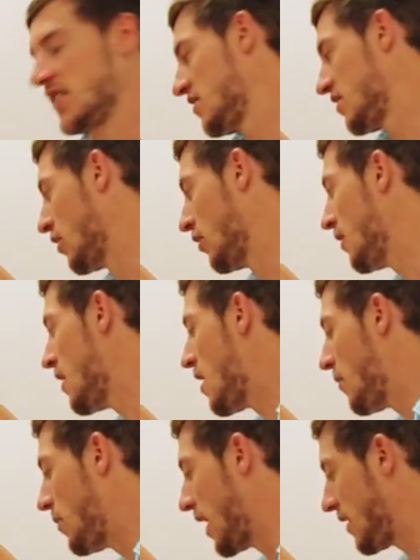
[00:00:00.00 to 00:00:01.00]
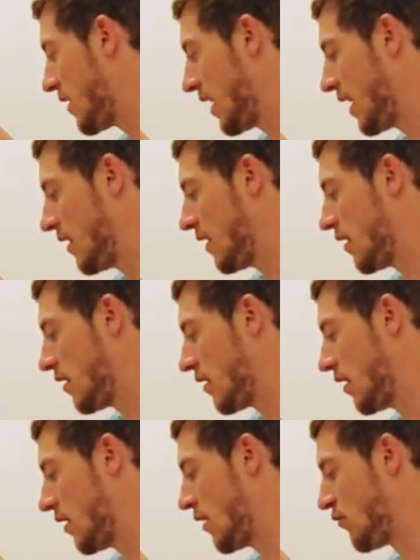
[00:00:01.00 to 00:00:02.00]
So, but again,
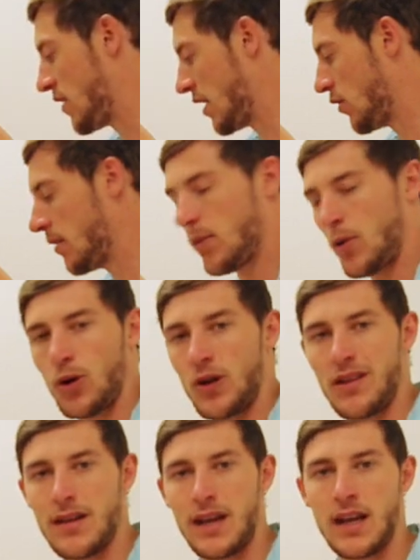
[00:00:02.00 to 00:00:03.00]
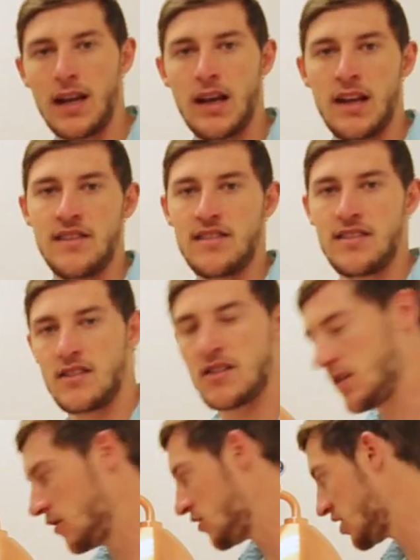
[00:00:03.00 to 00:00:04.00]
a real important thing is
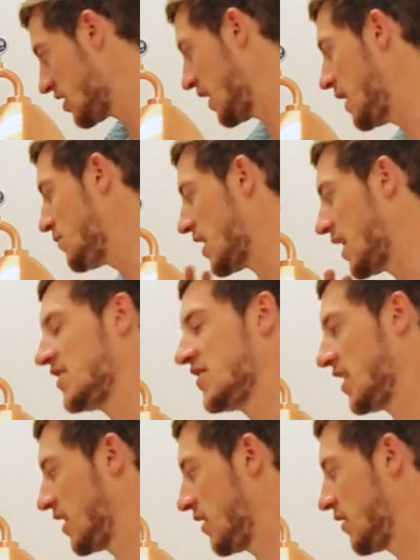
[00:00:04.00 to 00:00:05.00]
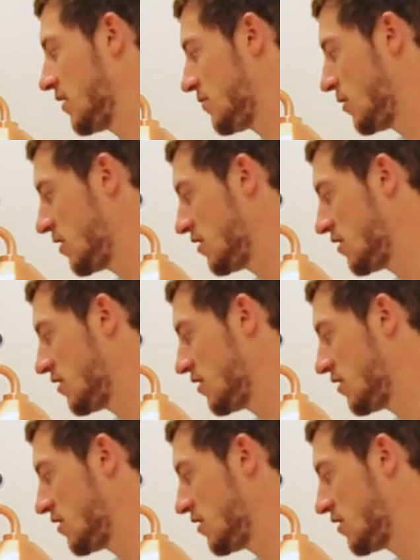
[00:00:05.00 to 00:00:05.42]
to just keep tasting the spirit.